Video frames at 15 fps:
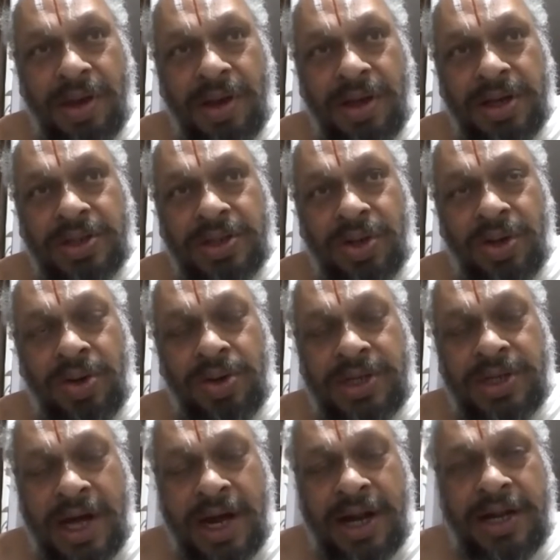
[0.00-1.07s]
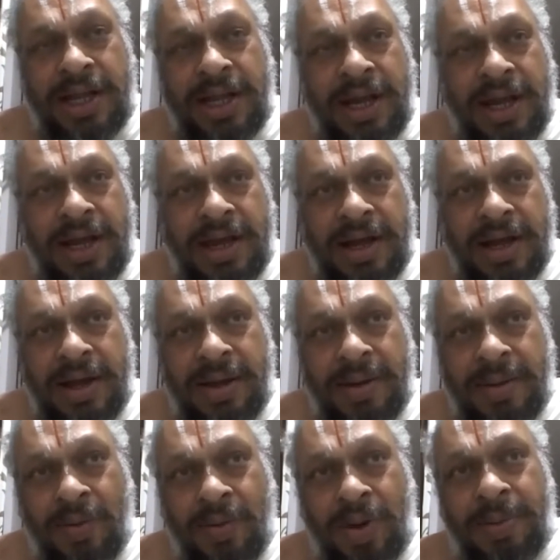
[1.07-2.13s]
So you chant the
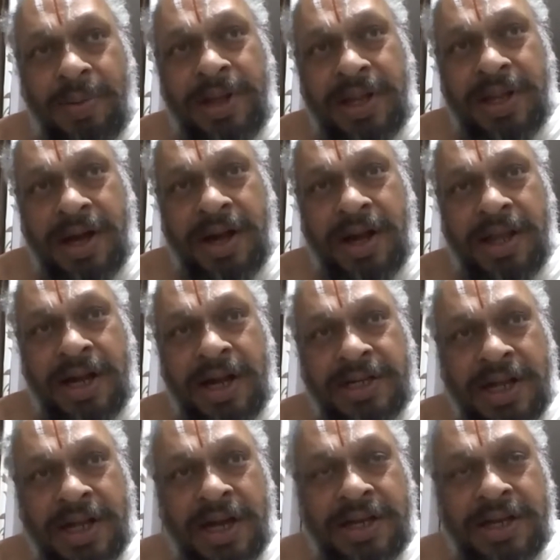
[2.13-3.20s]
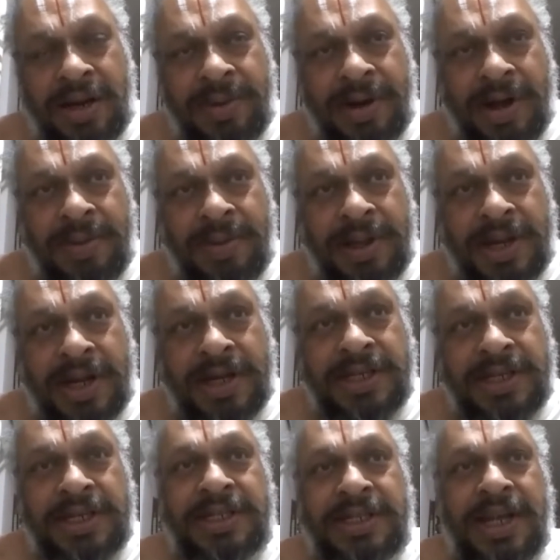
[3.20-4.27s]
Moola Mantra or the Ashtakshara Maha Mantra
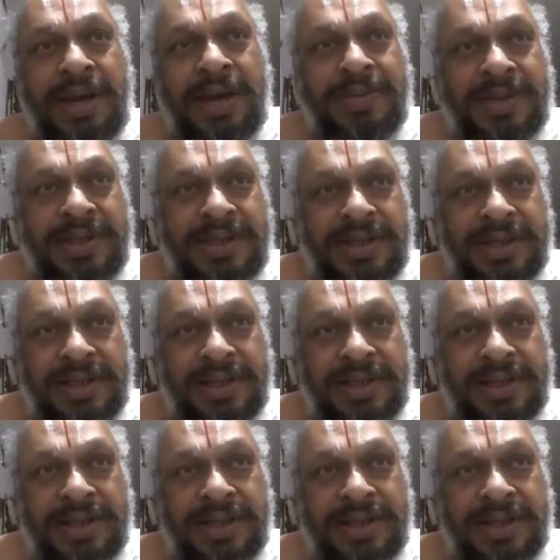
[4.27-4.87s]
6 times,